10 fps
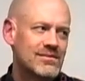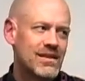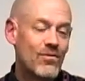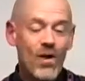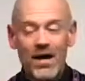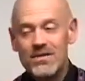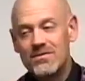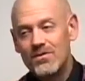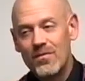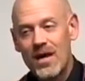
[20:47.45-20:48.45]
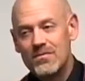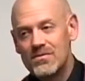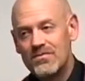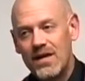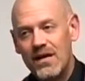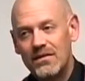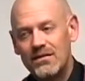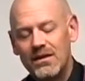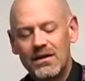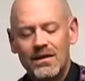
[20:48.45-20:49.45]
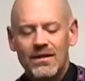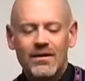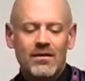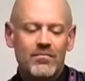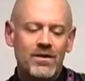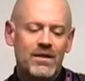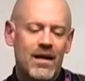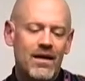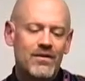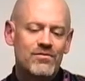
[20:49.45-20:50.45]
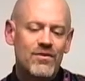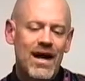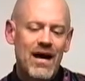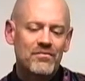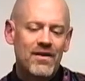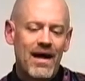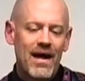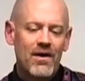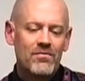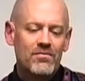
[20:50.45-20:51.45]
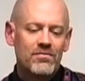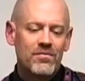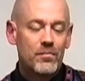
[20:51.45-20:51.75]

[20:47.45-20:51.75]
And why isn't your baptism valid? Because you have to have